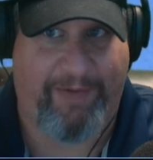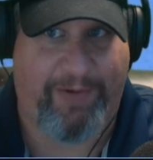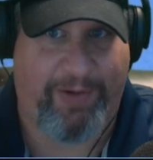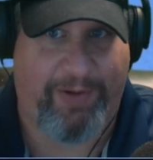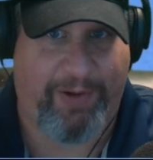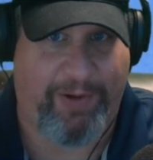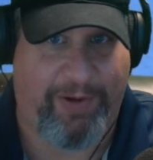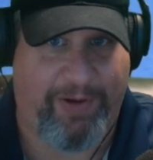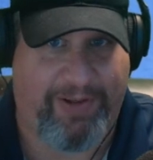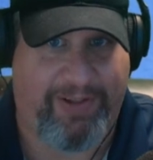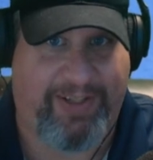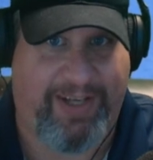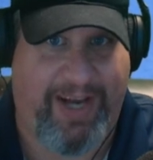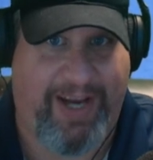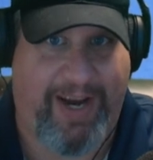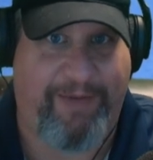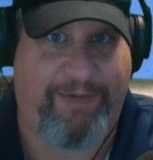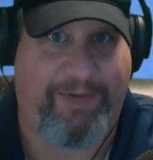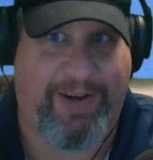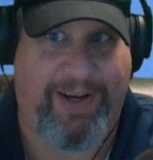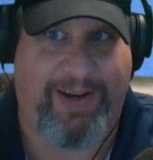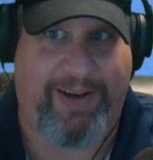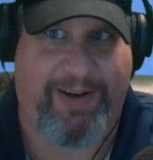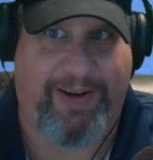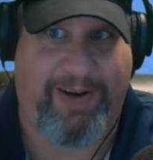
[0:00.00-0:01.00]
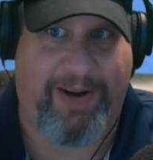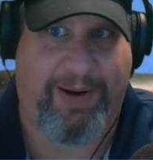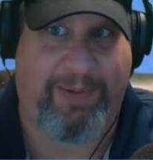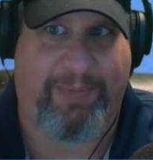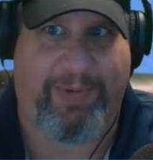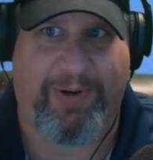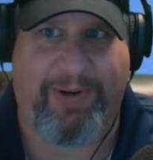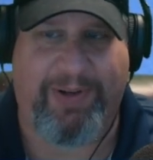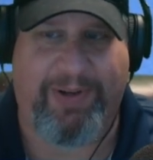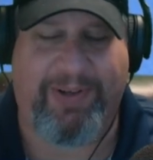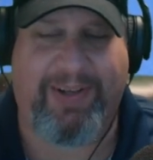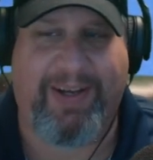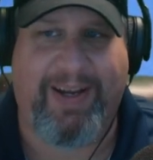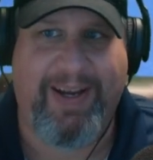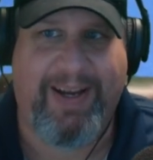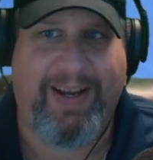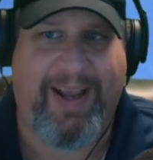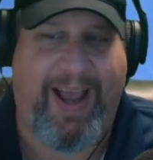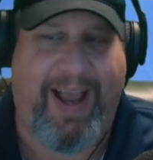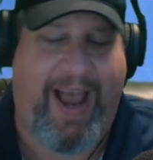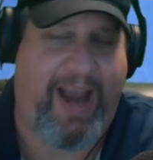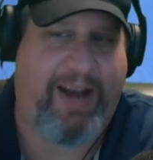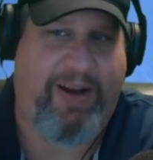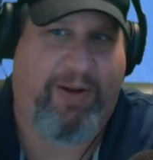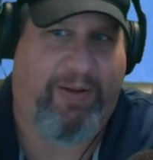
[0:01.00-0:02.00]
a little safety in numbers.
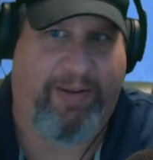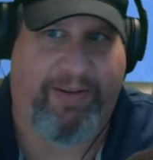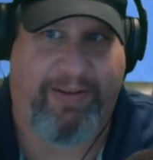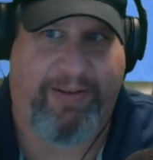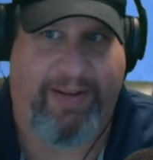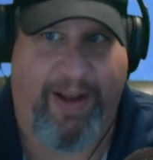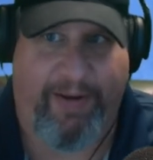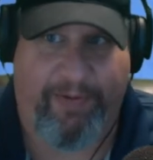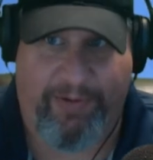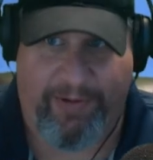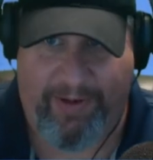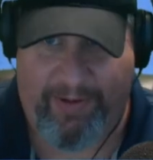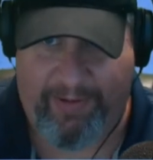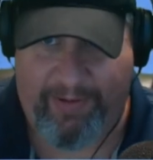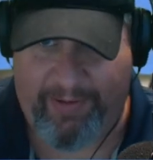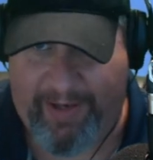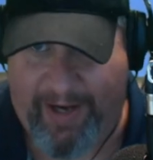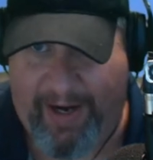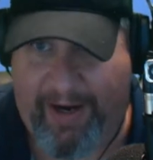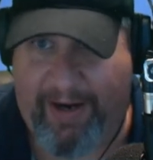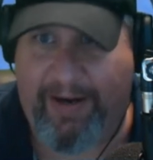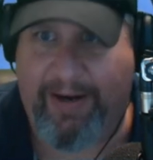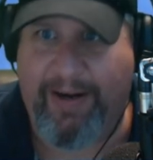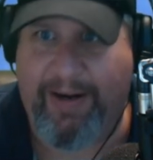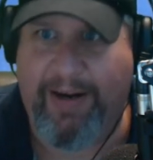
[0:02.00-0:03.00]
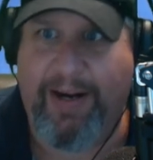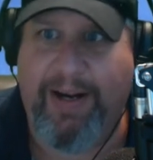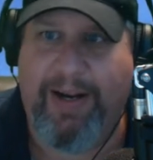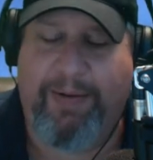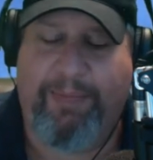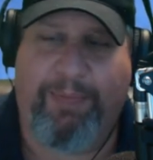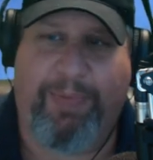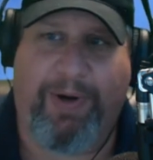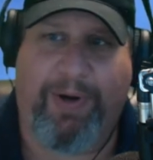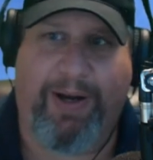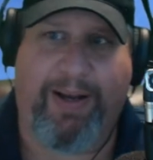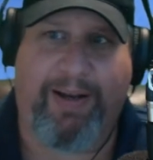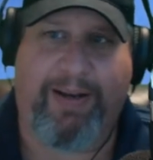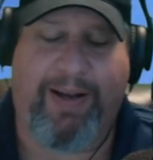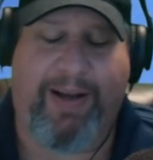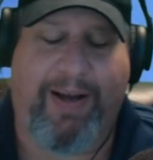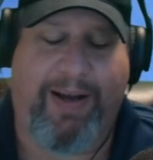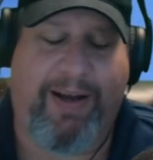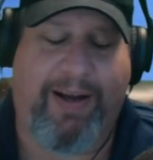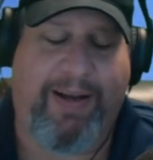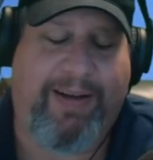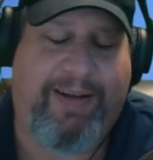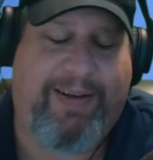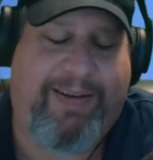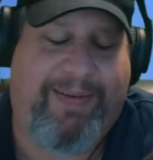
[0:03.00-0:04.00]
I know the devil don't care, but
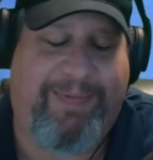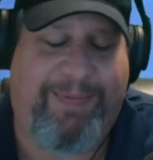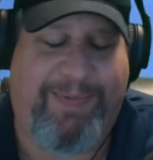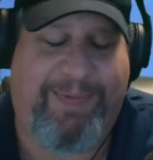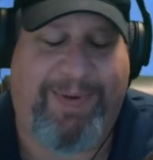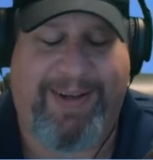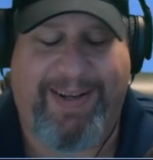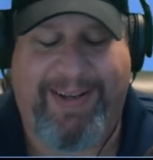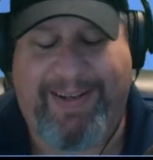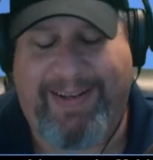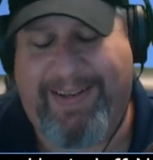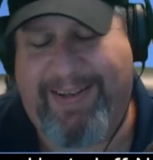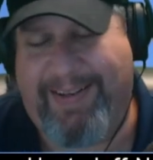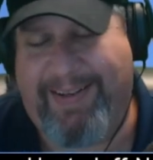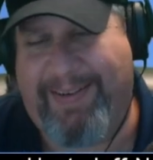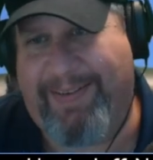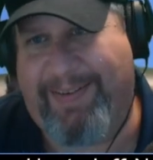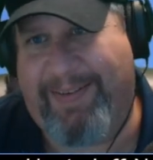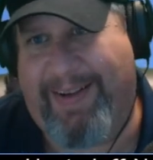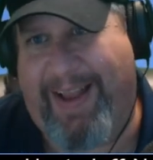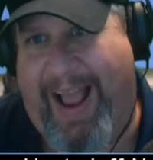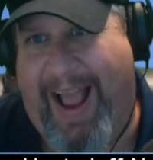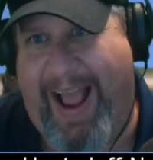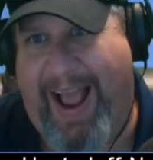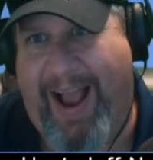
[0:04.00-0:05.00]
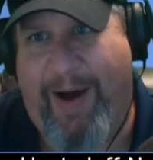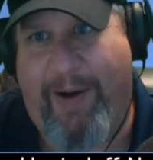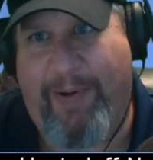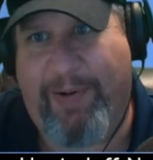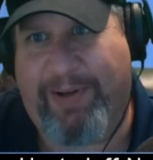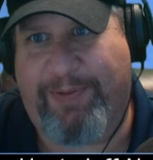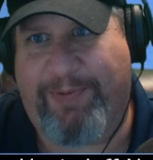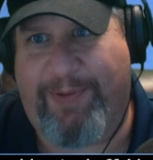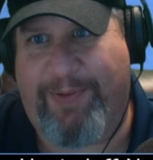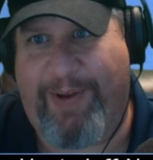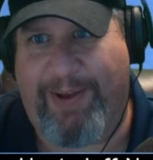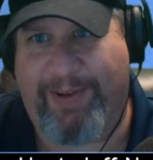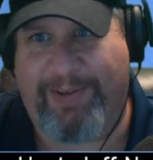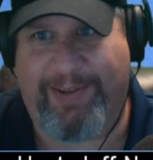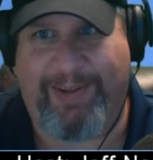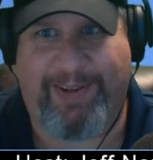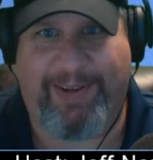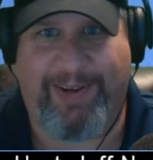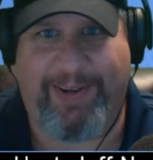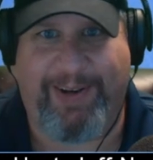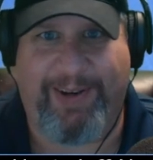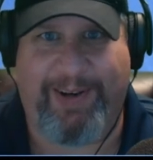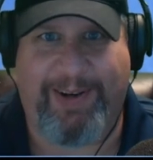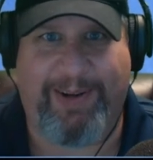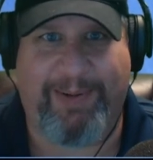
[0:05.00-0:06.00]
I always felt
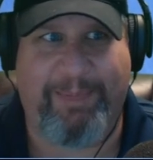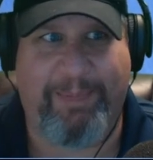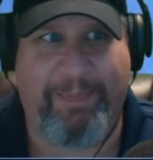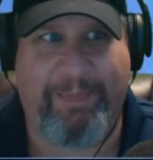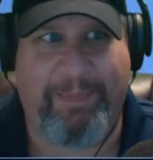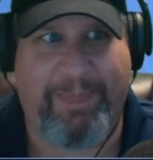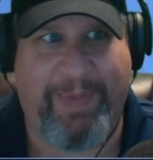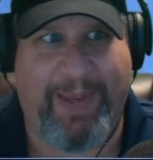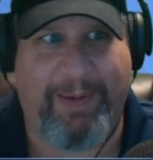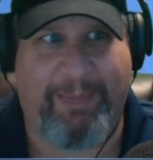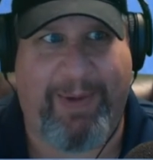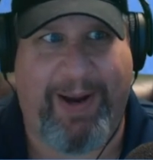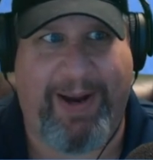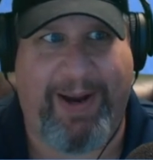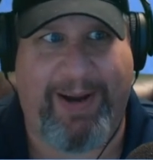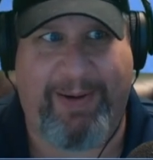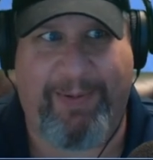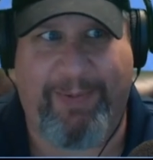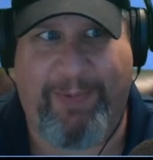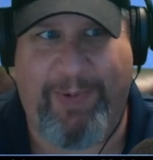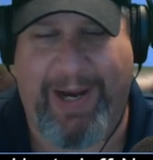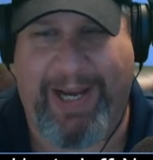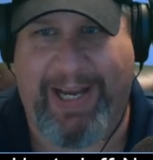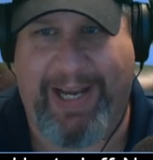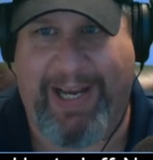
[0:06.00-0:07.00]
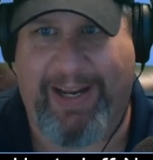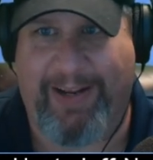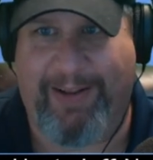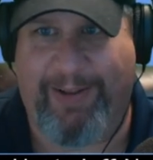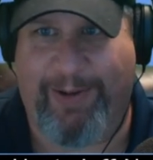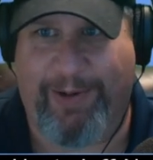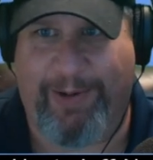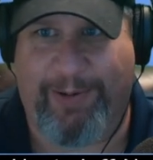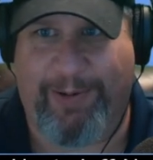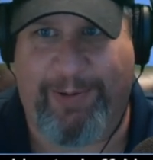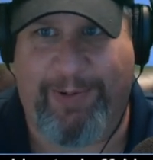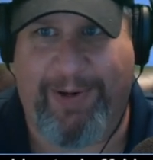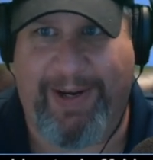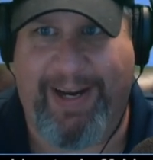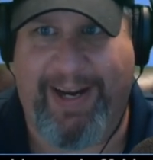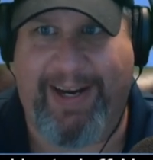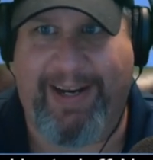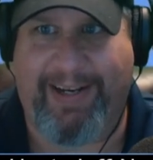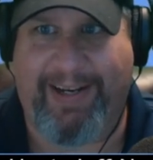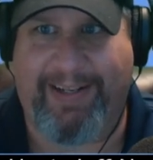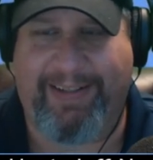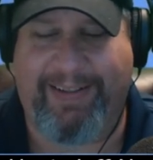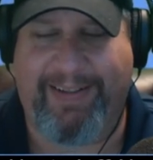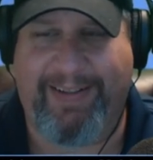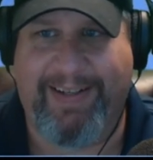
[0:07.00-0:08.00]
secure in my weenie little
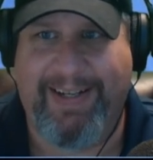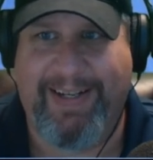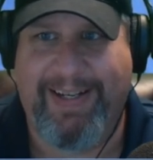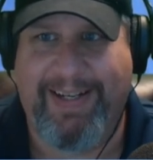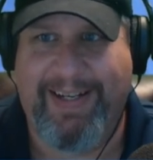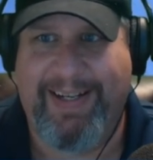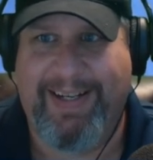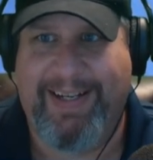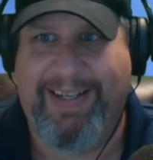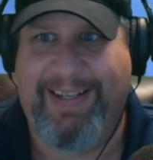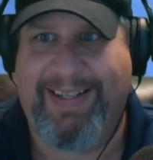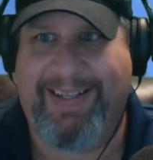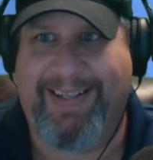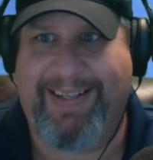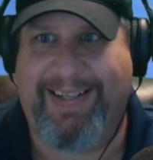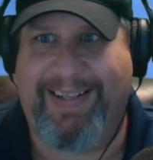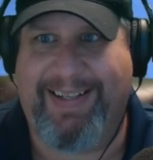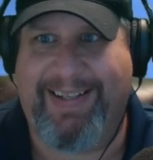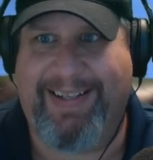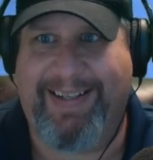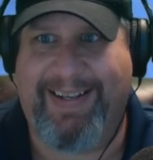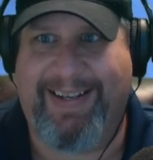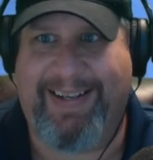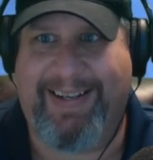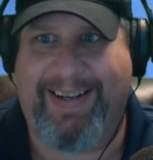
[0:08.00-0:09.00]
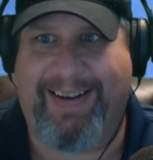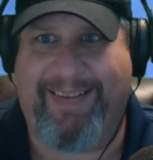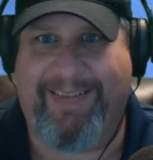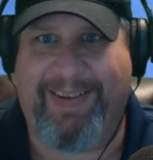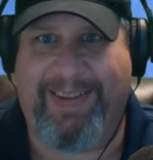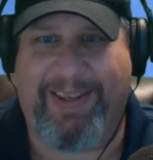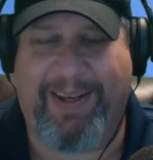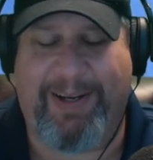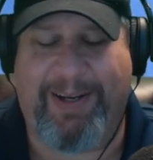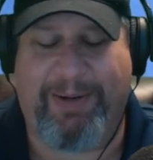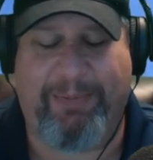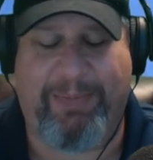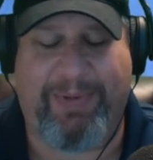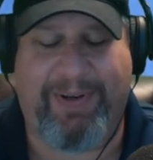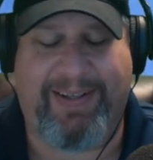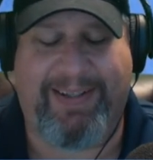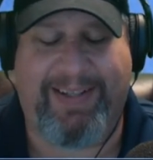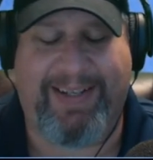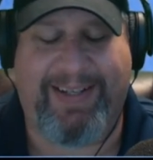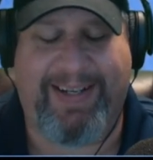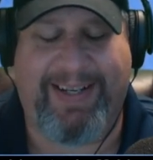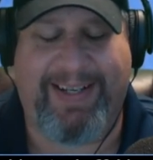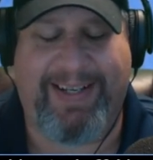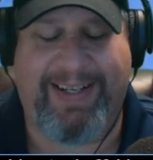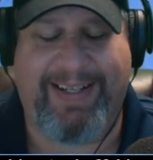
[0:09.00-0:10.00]
way and everything.
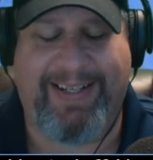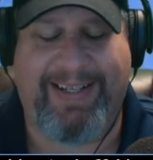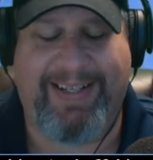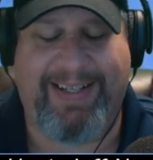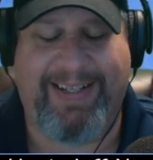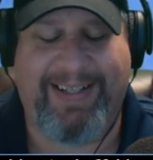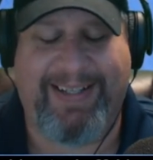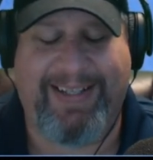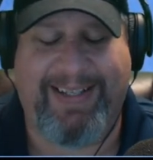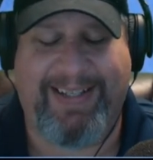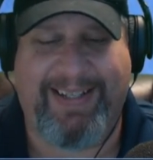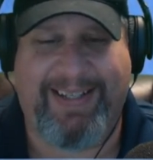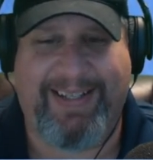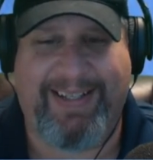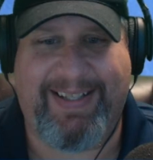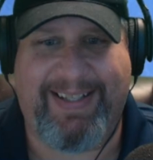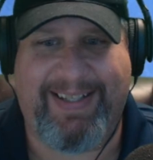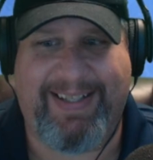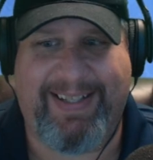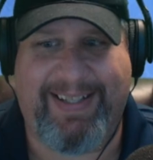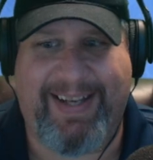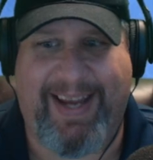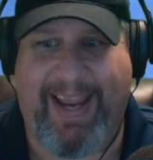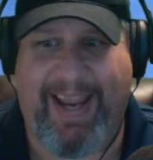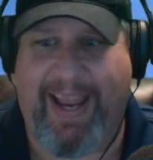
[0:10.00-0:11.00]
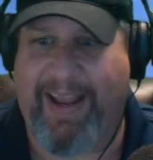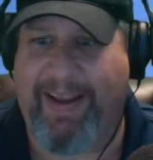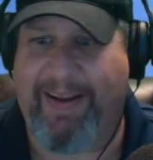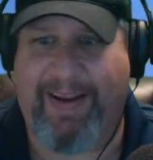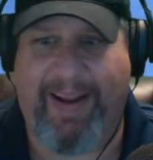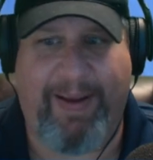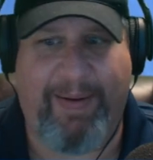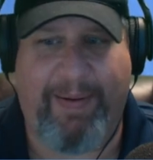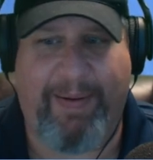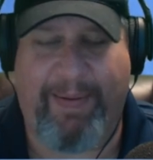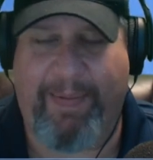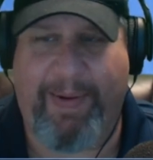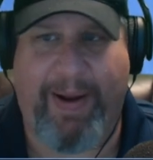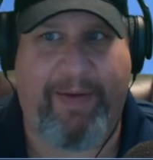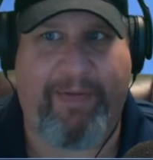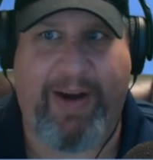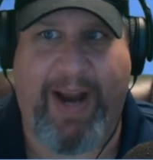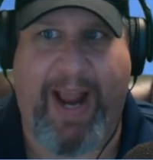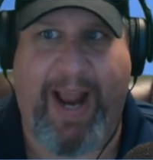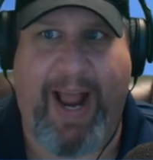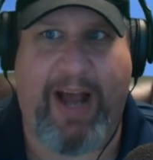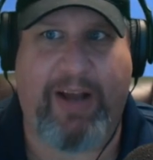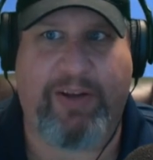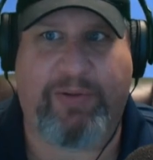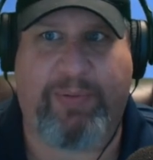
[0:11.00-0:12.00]
But, every
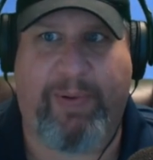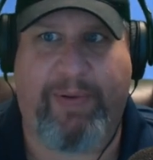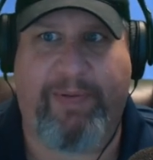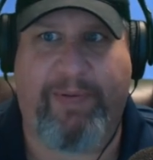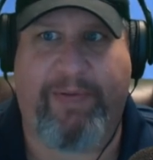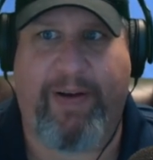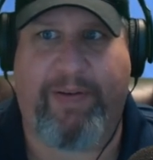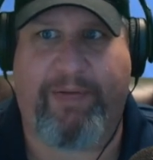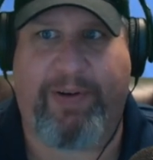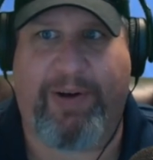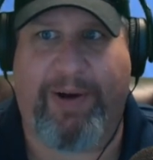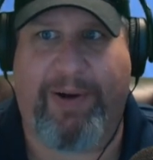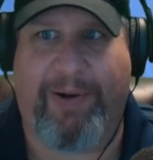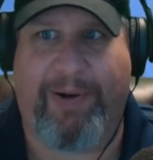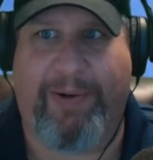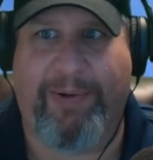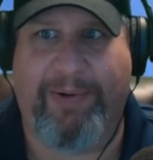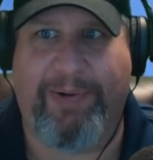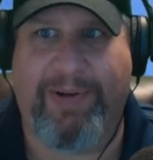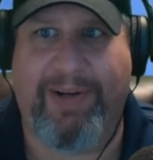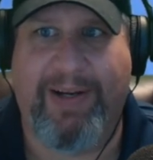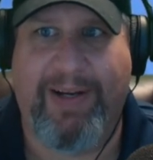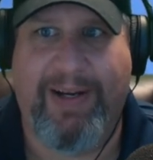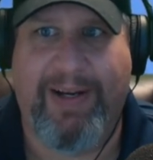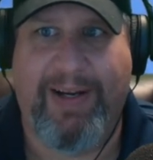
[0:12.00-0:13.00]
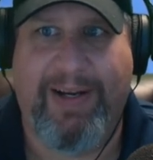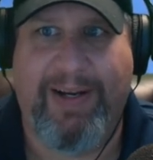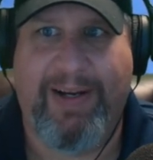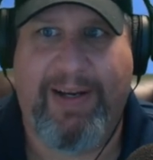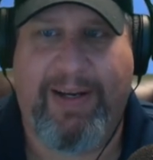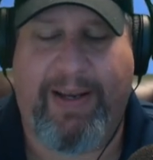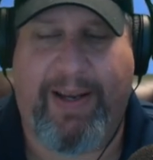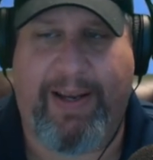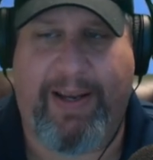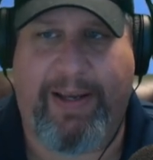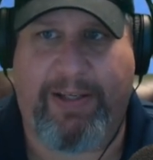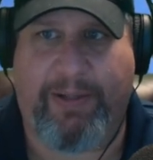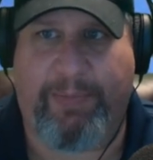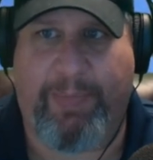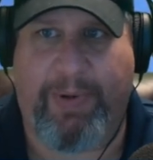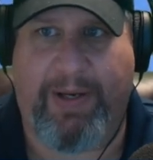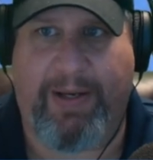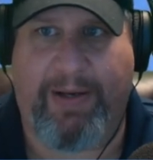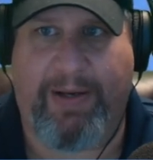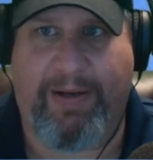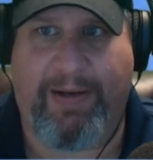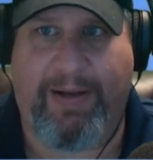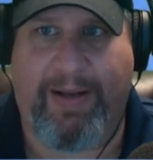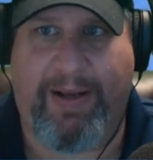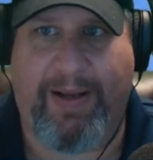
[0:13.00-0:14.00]
house we've ever owned has
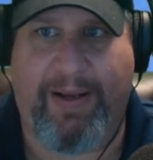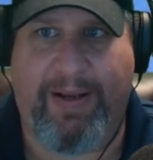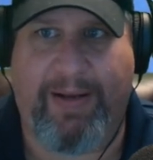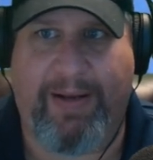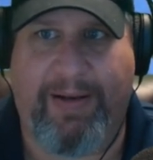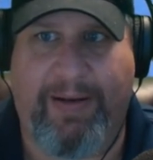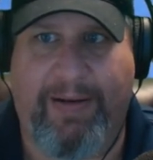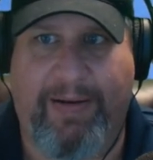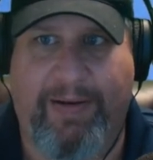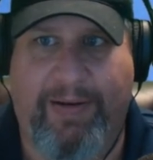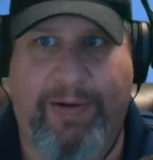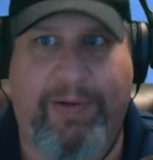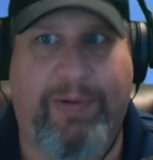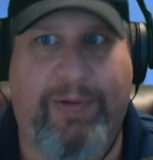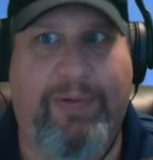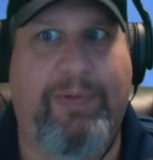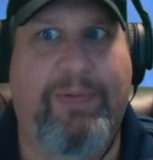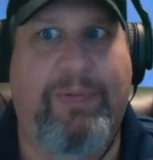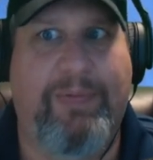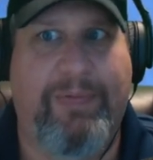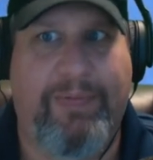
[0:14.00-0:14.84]
been new